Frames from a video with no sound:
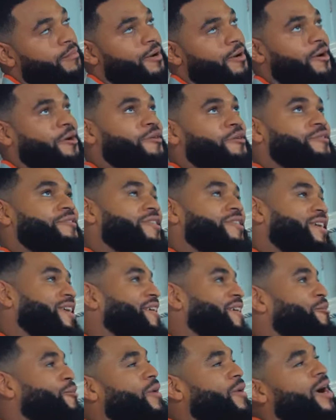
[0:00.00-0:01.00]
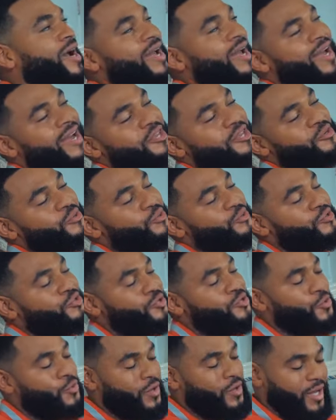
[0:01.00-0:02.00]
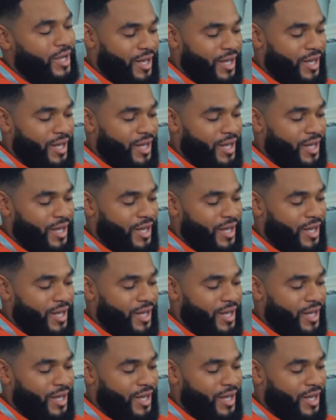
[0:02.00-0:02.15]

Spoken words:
Martha, why are you so